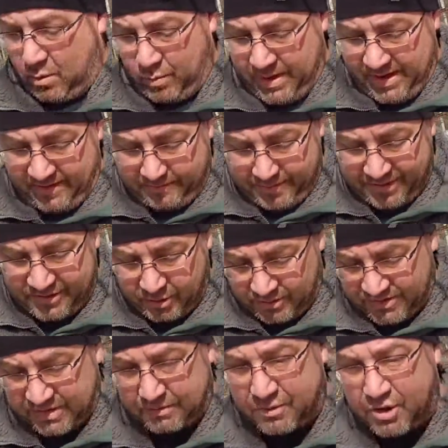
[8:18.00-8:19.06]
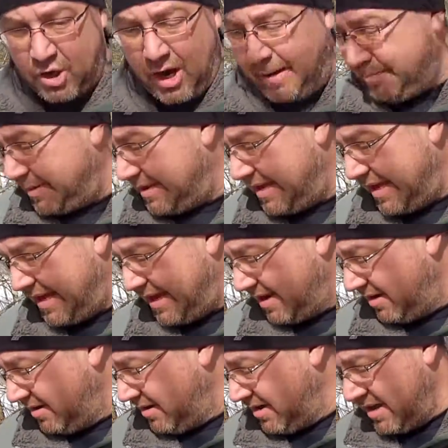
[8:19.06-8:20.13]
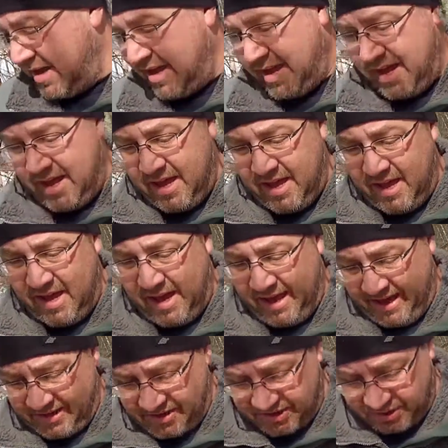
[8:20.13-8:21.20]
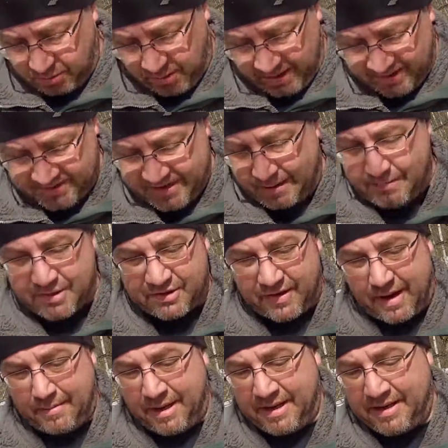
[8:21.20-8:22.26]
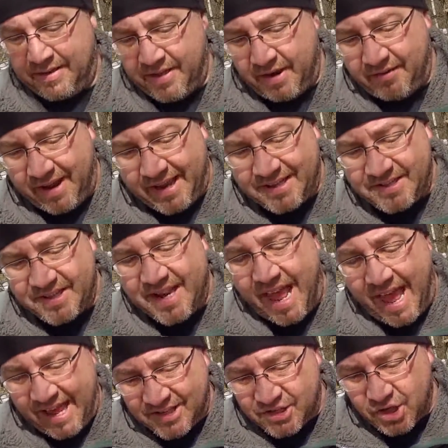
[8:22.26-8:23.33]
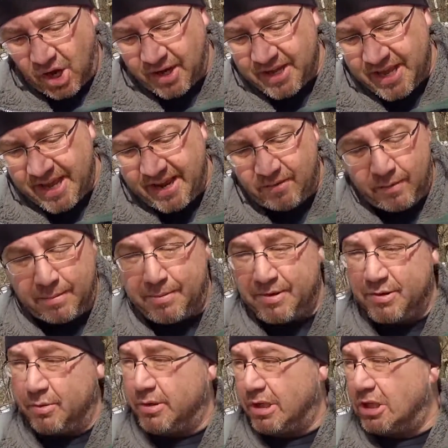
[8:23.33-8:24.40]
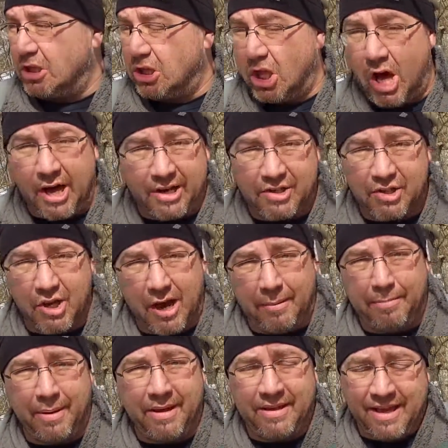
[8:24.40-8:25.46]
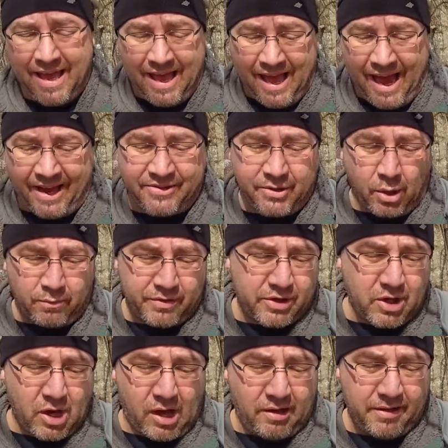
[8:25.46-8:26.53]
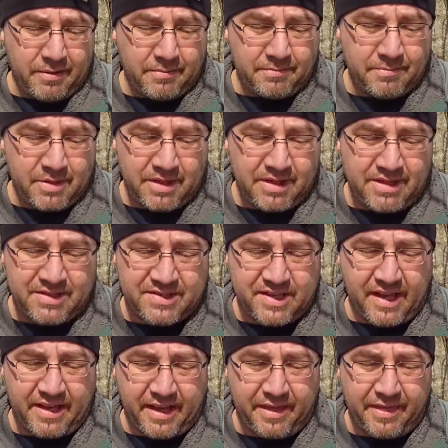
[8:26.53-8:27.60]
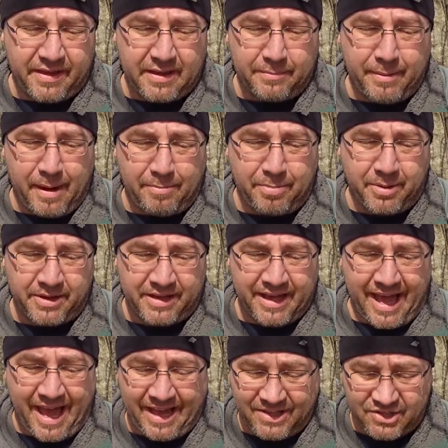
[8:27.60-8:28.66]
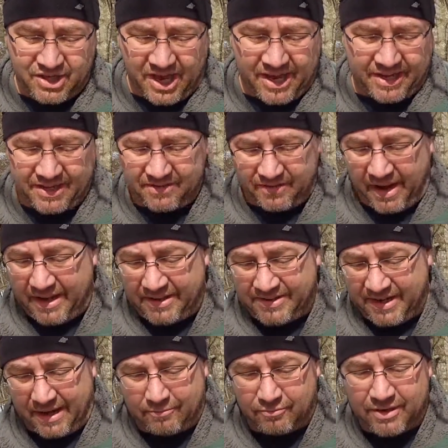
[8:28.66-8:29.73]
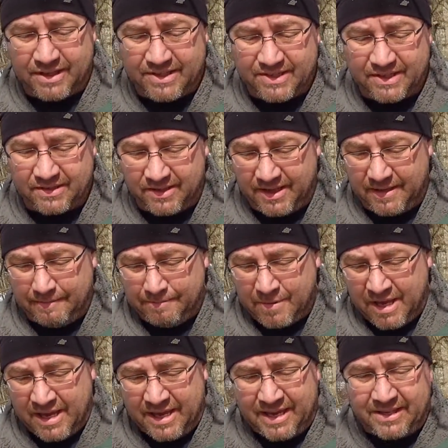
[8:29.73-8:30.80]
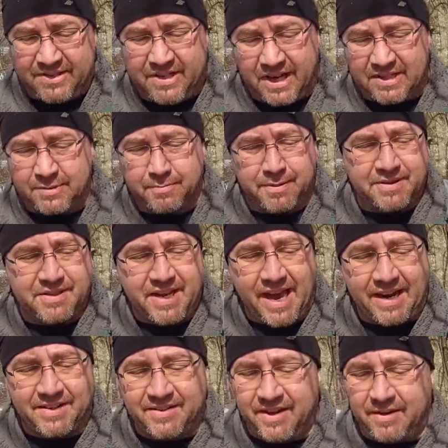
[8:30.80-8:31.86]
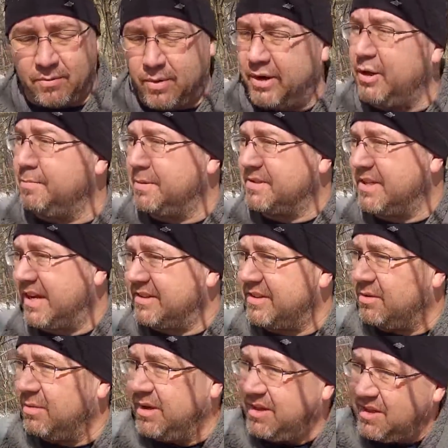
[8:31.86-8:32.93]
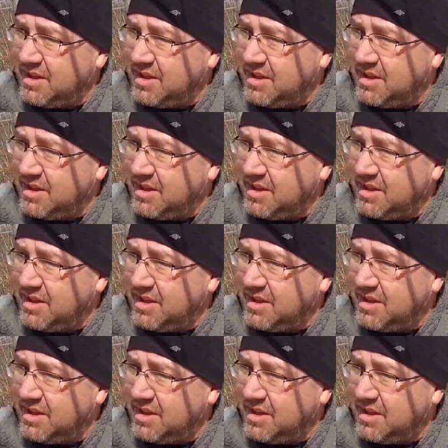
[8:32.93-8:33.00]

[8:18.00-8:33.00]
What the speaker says: we have been doing some chopping here, and I just want to demonstrate. I mean, there is an edge on here. We've been doing a lot of chopping. I don't recall he's saying anything about putting edge any time recently. He does protect it. What do you protect it with?